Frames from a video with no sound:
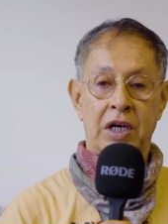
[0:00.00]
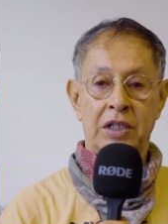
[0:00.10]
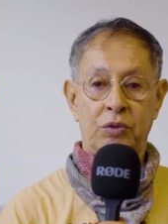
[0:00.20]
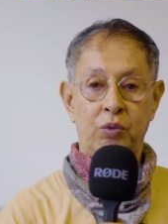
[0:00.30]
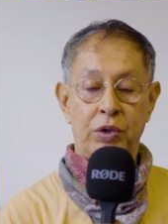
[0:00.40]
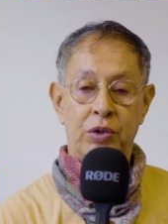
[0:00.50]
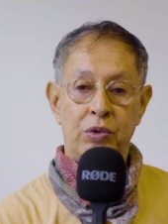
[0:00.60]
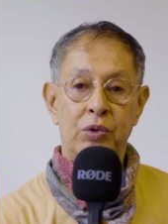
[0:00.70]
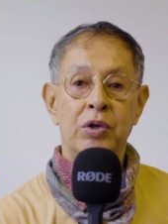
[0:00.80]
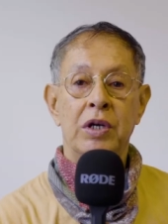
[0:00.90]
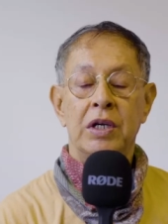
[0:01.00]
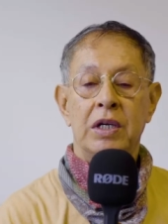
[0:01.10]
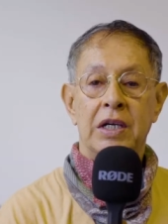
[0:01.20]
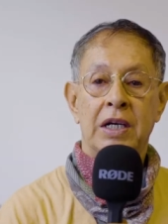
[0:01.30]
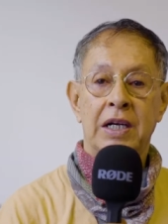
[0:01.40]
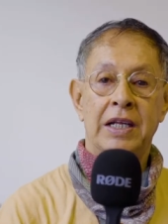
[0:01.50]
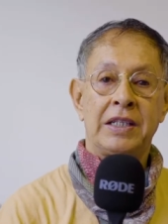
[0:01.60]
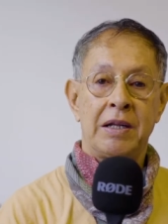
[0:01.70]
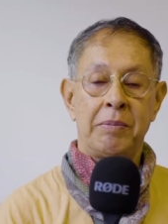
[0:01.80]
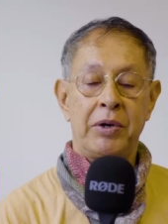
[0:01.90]
as we do in
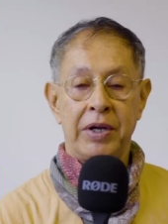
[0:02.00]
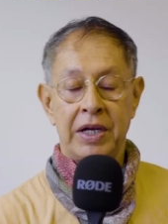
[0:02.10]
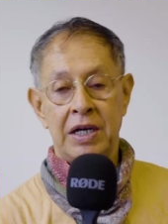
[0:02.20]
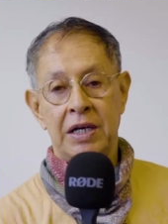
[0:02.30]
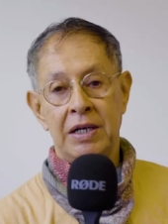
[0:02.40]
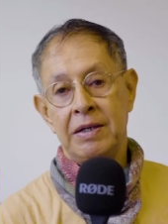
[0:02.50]
Latin America.